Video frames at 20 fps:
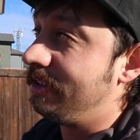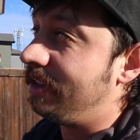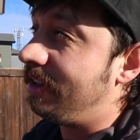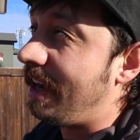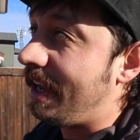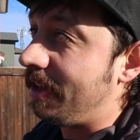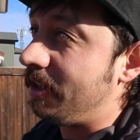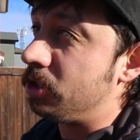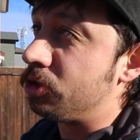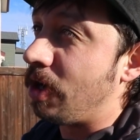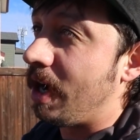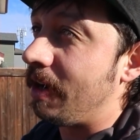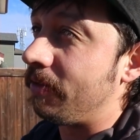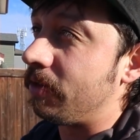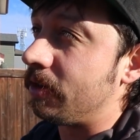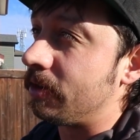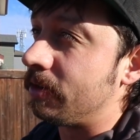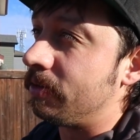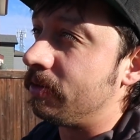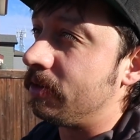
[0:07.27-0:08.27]
daily
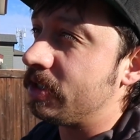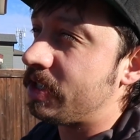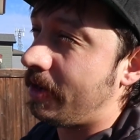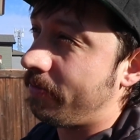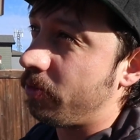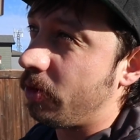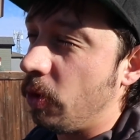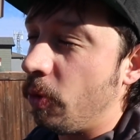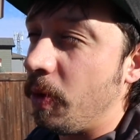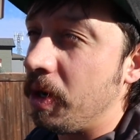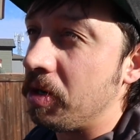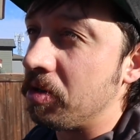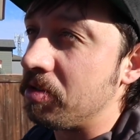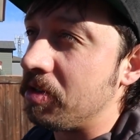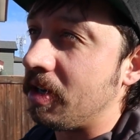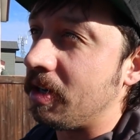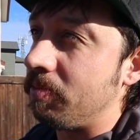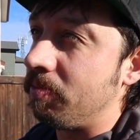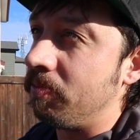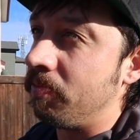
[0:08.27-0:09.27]
driver, except for in the
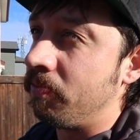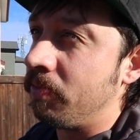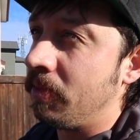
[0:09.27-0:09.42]
wintertime.